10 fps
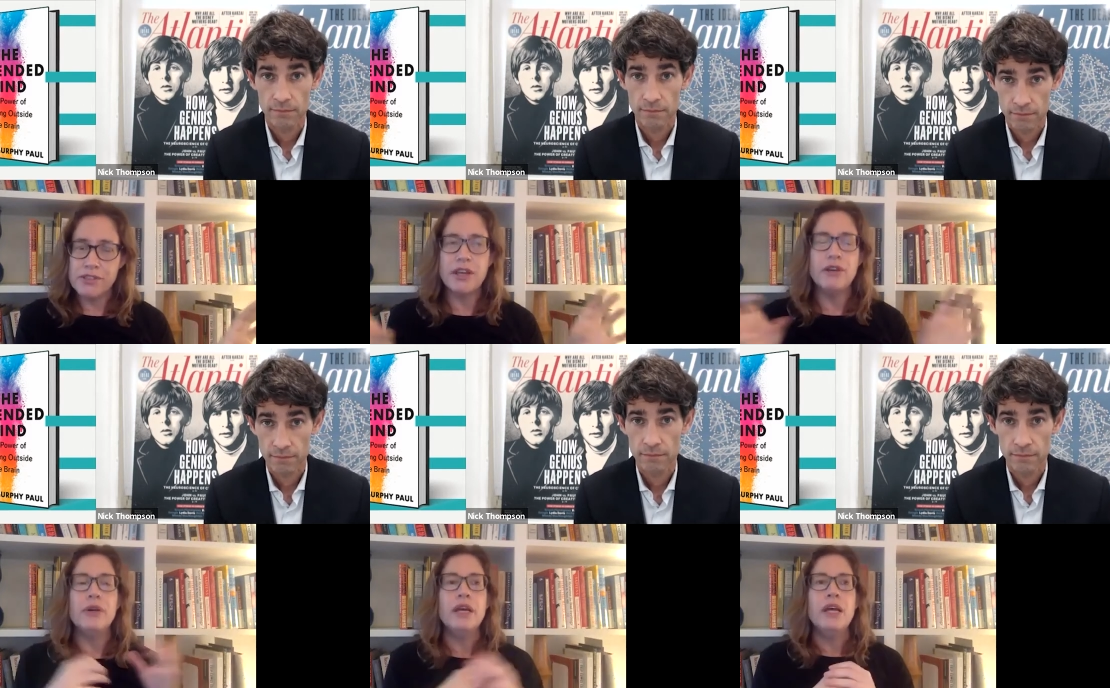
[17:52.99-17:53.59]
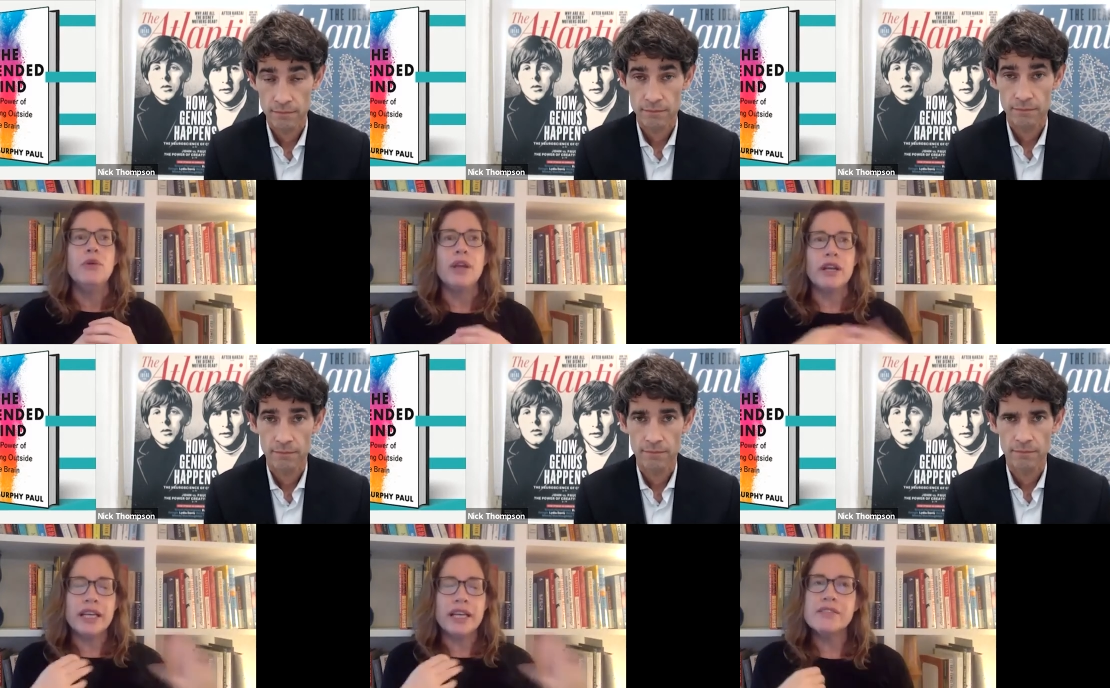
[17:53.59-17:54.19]
Speaker 1: So
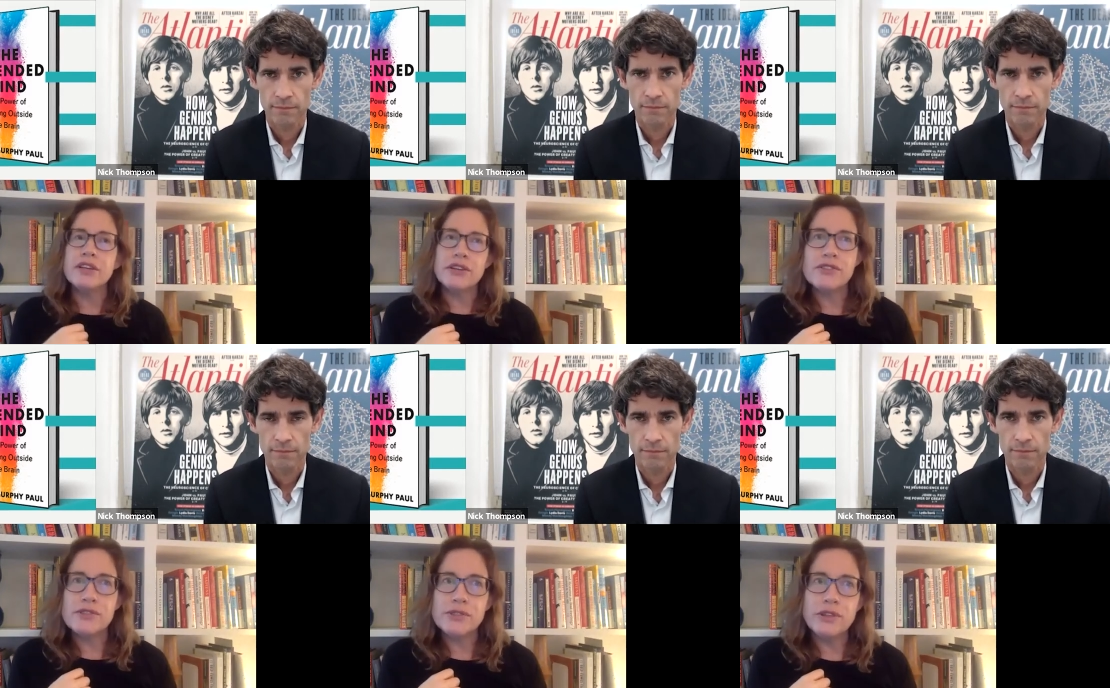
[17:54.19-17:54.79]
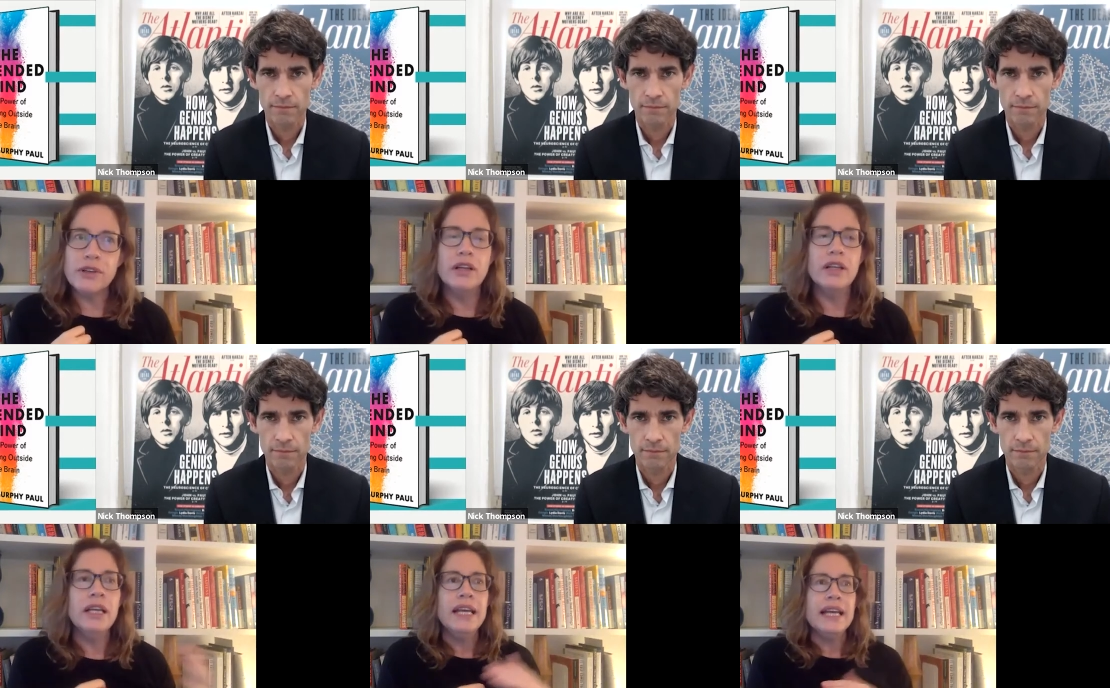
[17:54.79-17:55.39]
when our kids go to
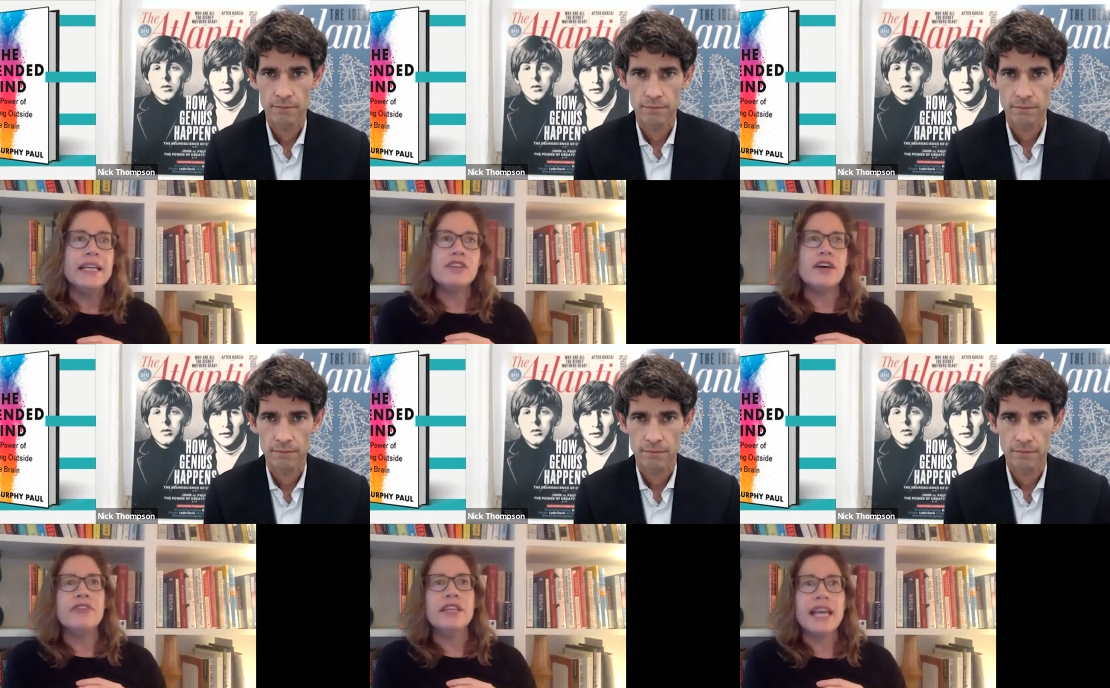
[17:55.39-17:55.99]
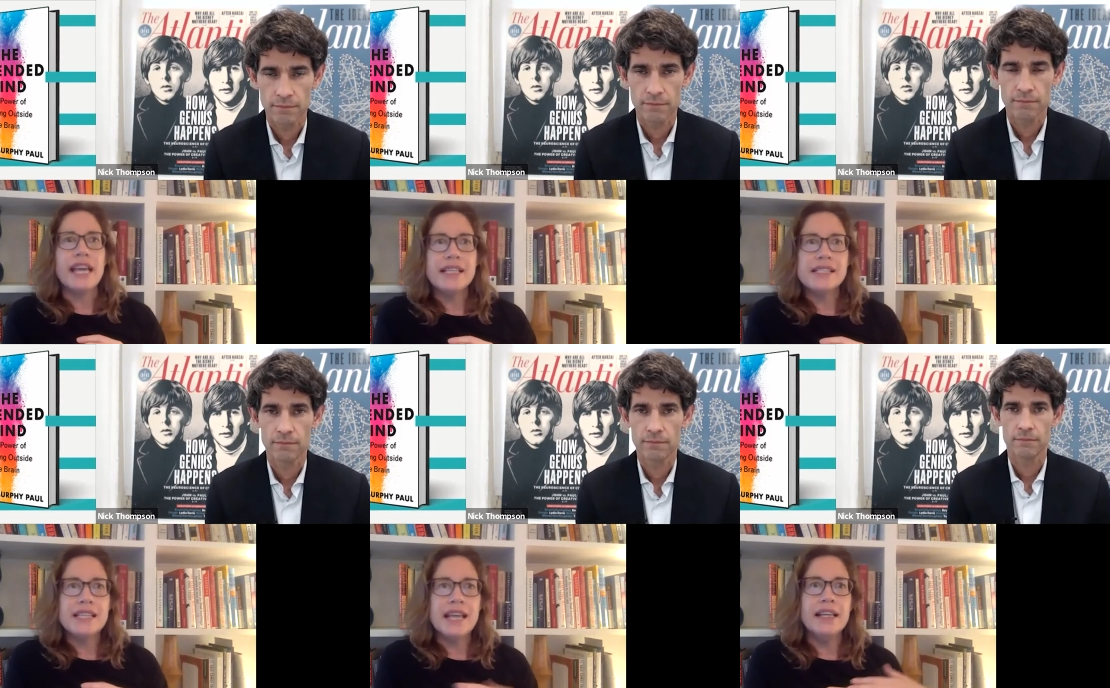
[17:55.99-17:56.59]
school, it's often the
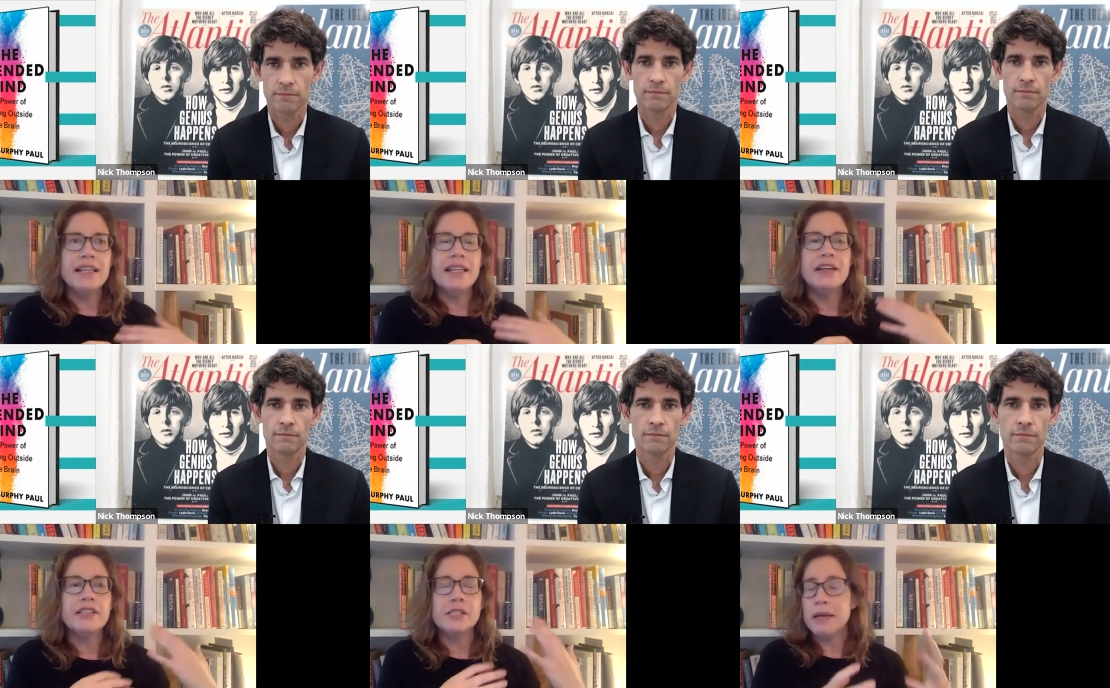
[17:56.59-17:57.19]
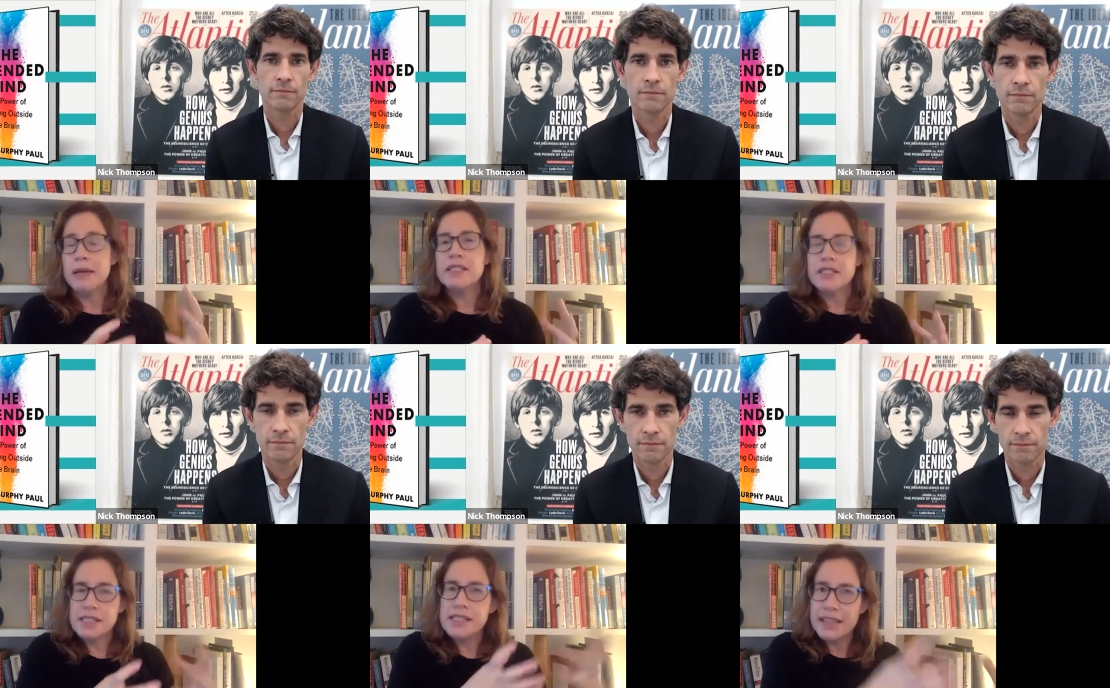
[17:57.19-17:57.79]
case that they're
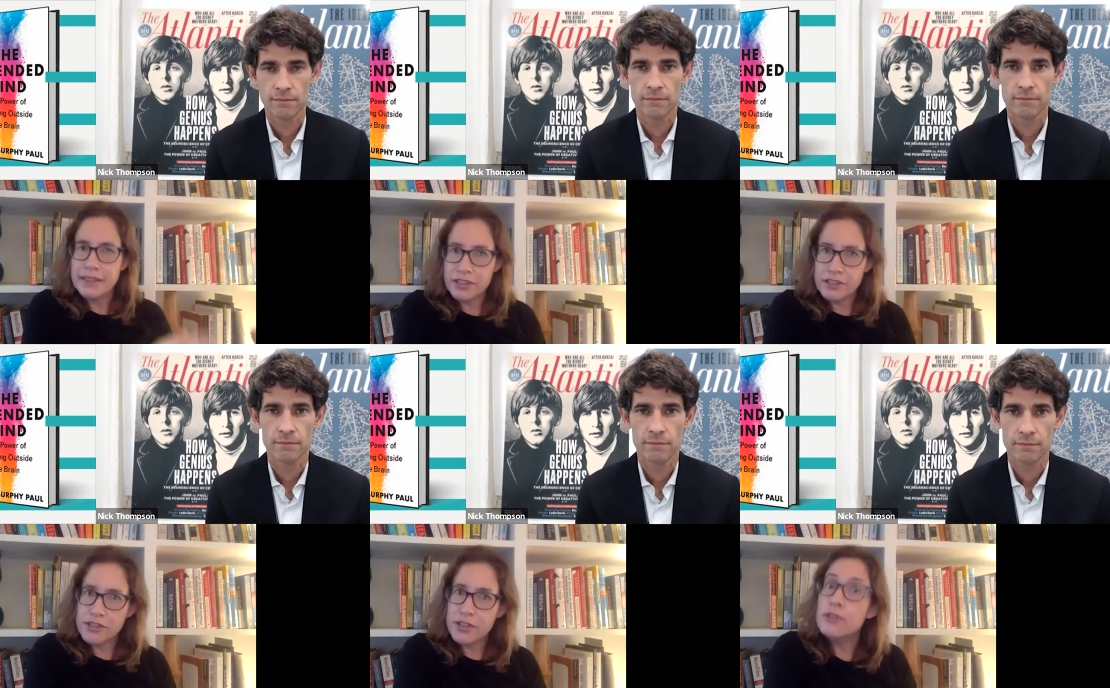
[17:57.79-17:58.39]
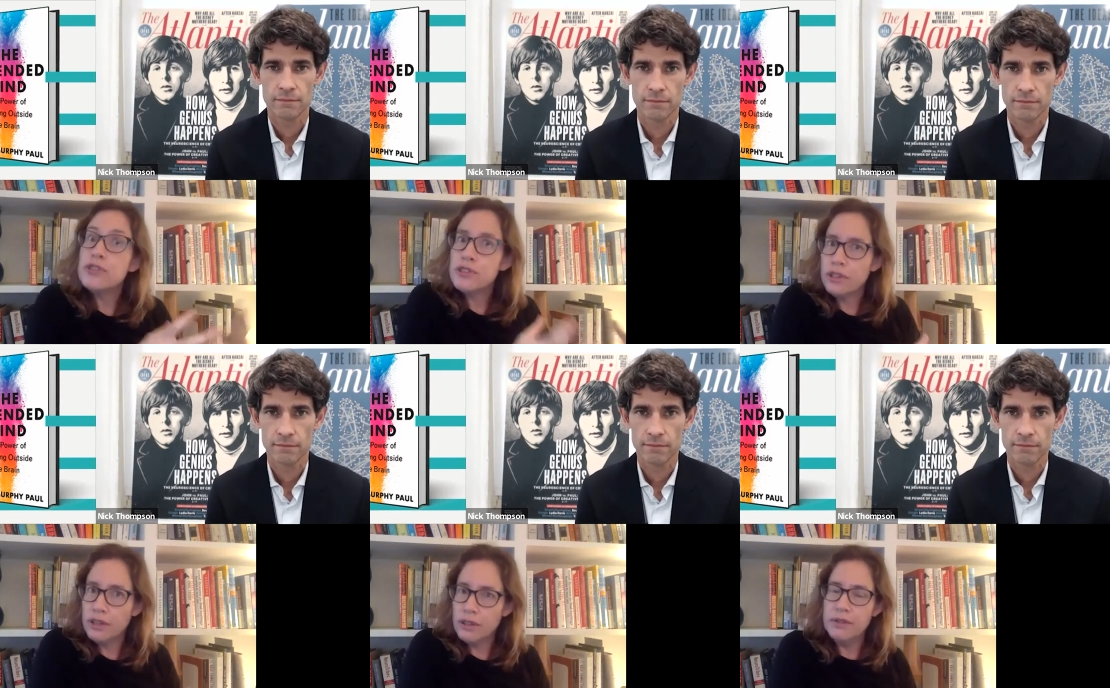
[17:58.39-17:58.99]
expected to set their
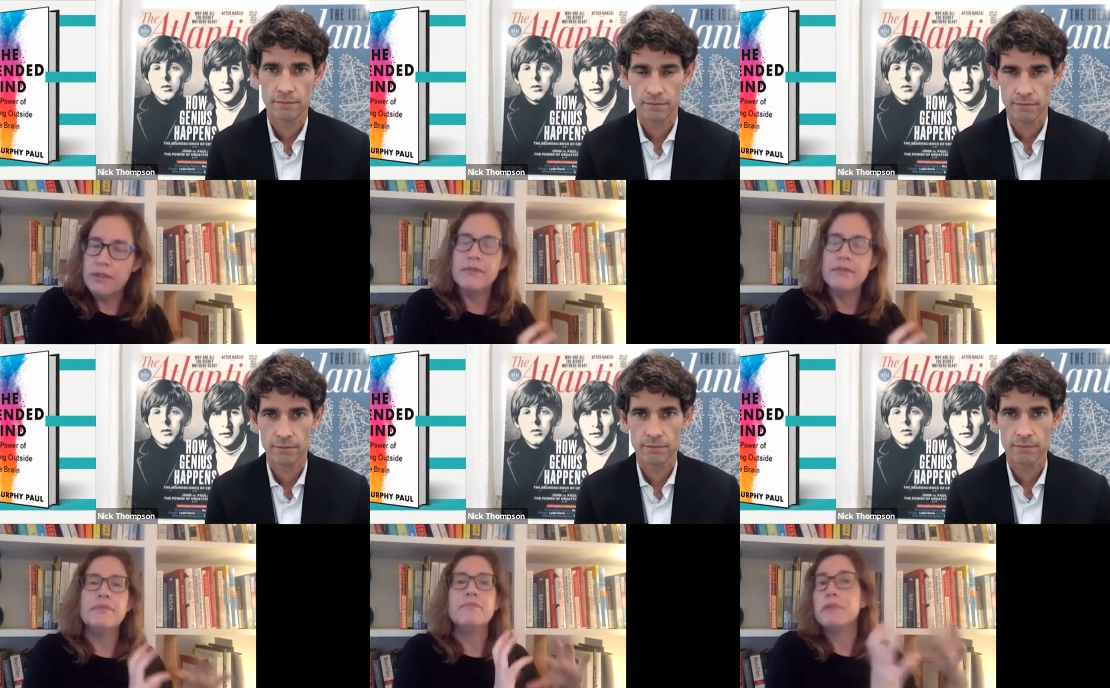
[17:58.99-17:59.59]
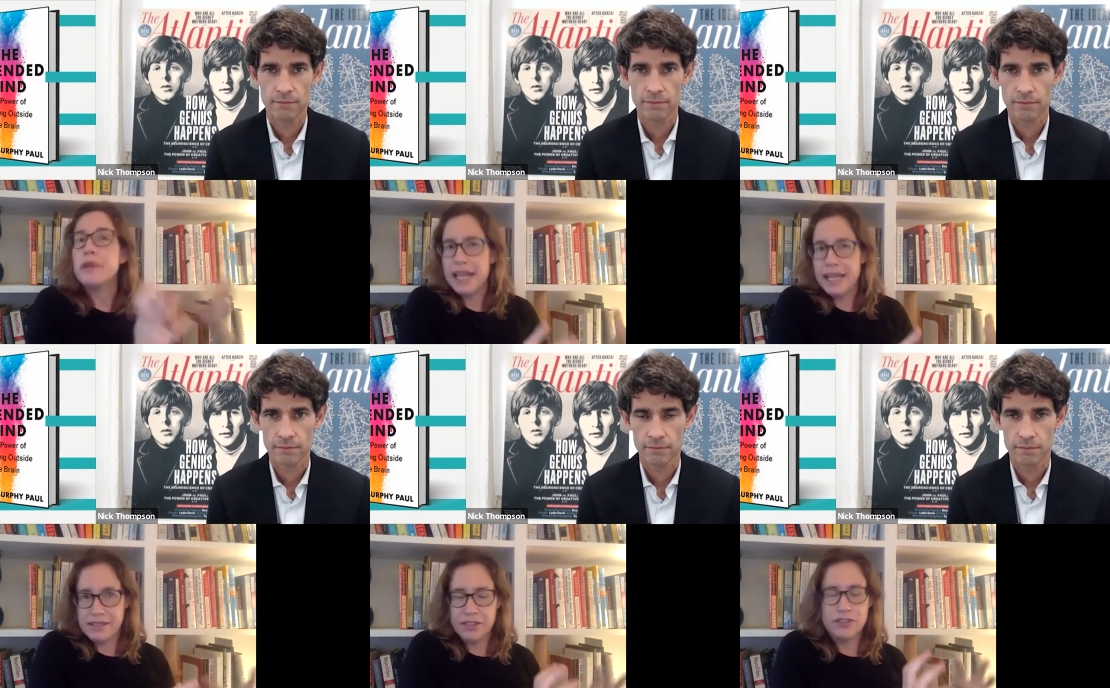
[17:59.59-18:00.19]
social
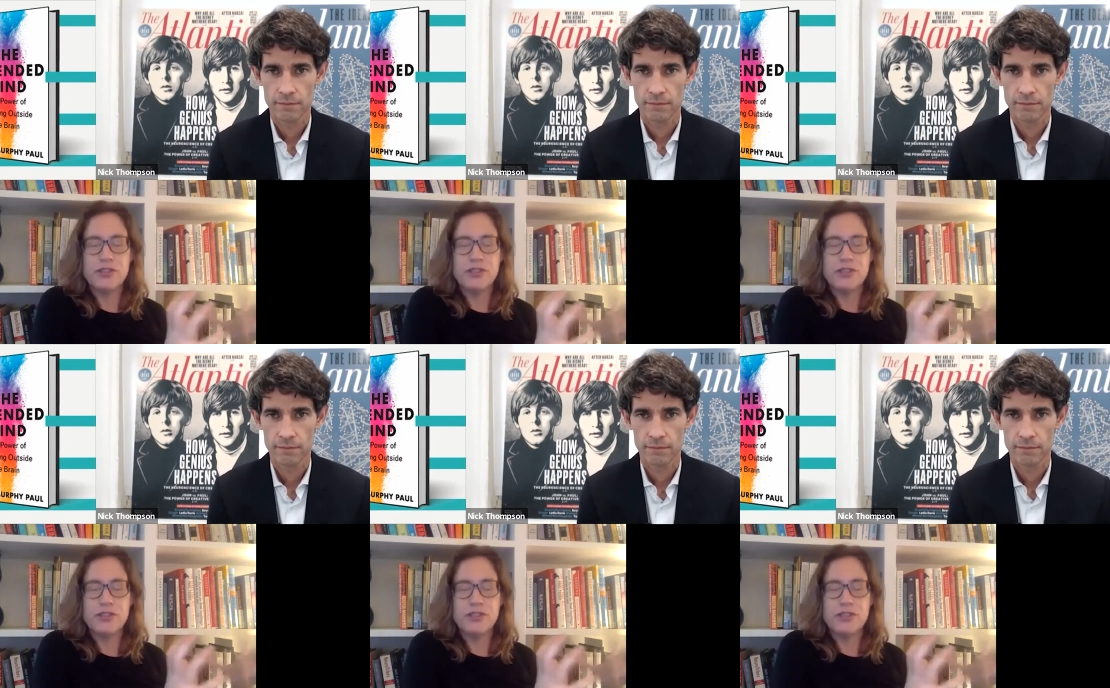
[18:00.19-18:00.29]
brains their